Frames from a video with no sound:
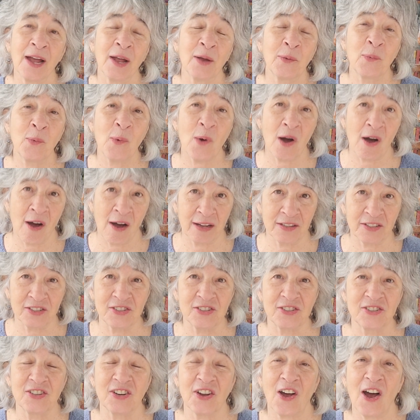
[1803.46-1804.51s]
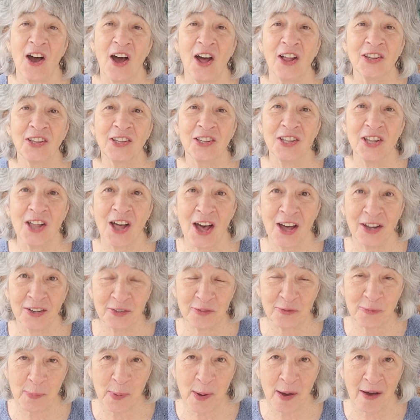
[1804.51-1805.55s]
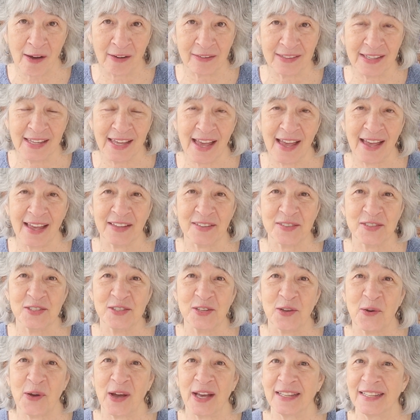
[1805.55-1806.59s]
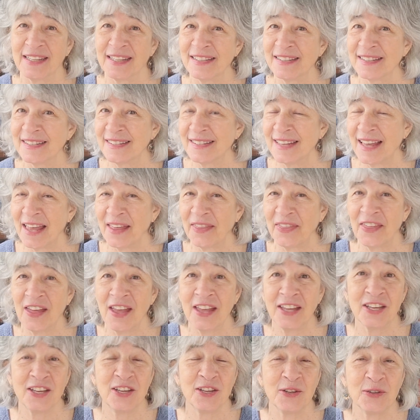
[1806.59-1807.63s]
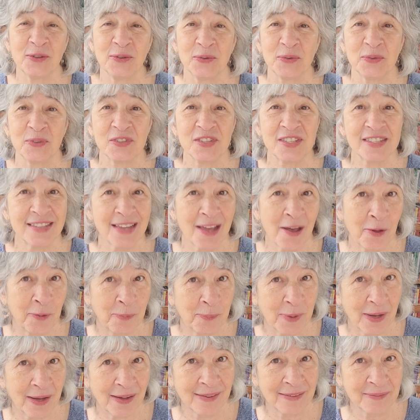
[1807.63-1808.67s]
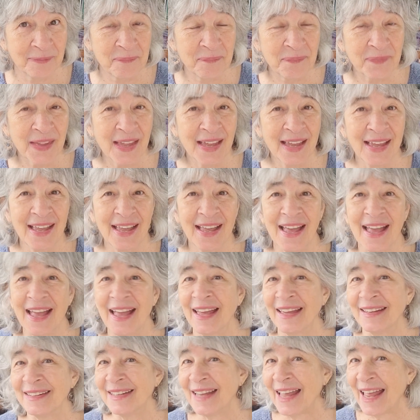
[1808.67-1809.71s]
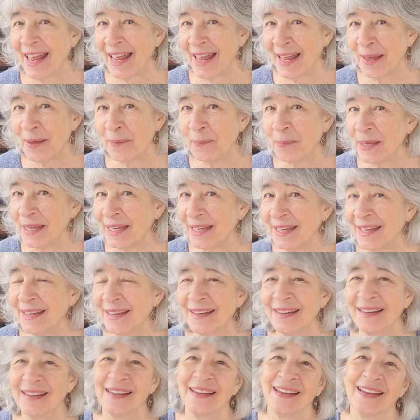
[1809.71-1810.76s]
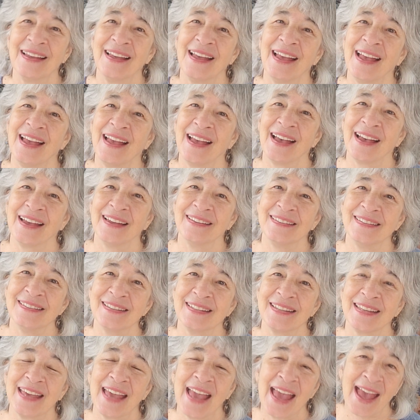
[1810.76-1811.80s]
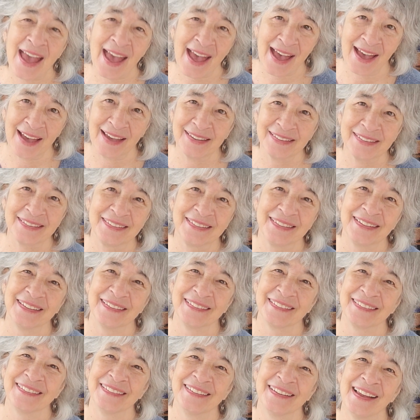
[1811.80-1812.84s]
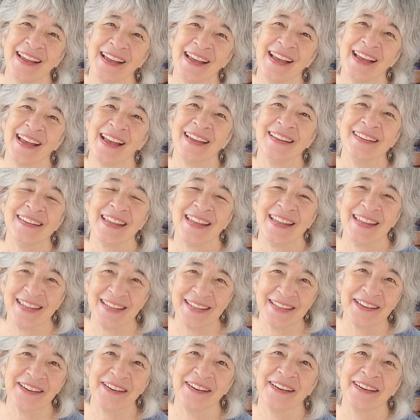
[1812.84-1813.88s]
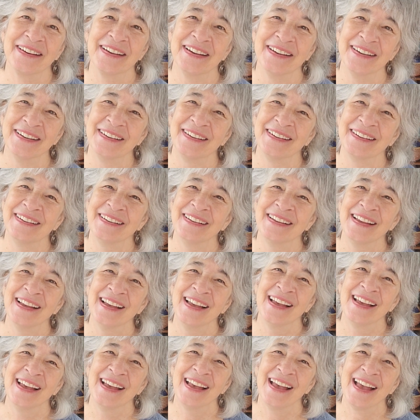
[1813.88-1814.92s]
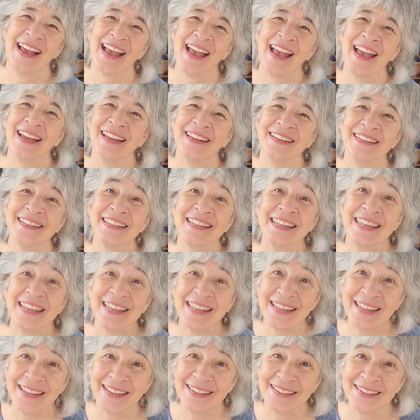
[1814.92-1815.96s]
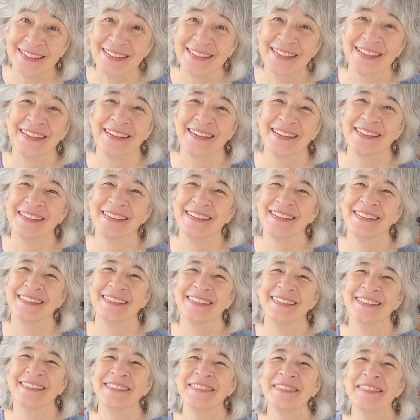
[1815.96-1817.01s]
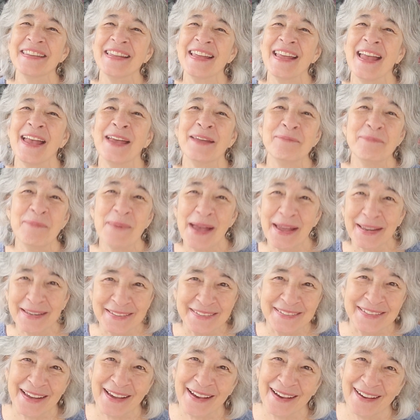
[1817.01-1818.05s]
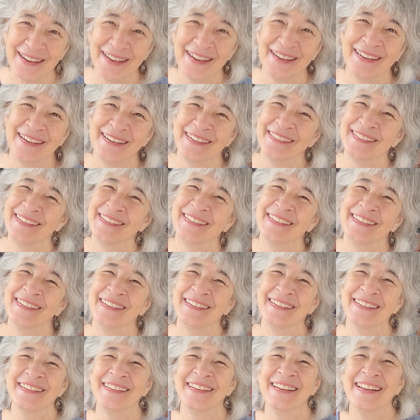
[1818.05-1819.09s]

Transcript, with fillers: I watched a lot of podcasts, so I can say thank you, Selma and Amy and Kat and Inga and Kia and Magda